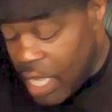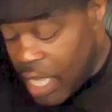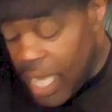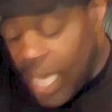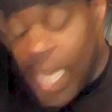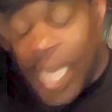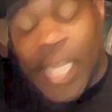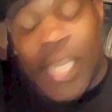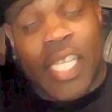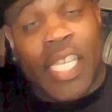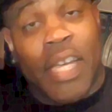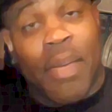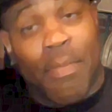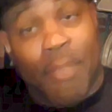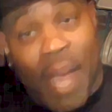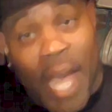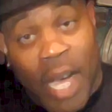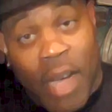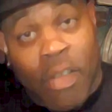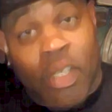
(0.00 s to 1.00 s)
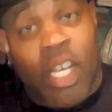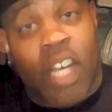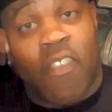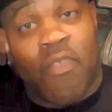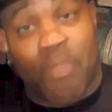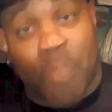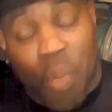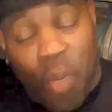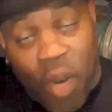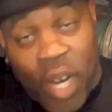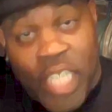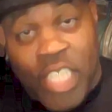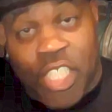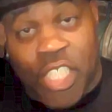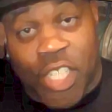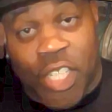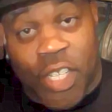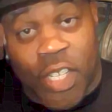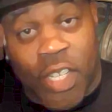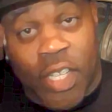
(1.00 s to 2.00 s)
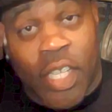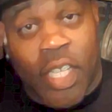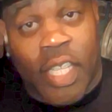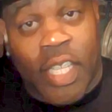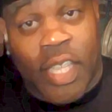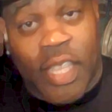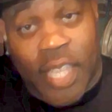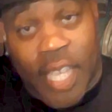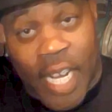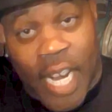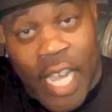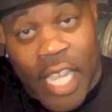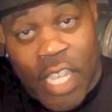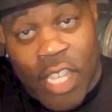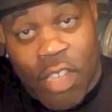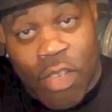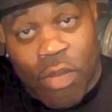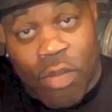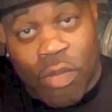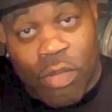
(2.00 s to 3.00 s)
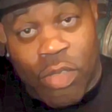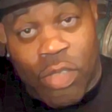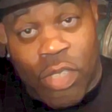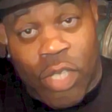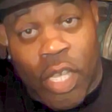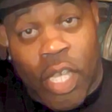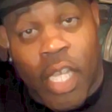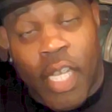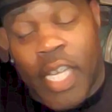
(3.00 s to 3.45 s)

and the amount of pressure that I use.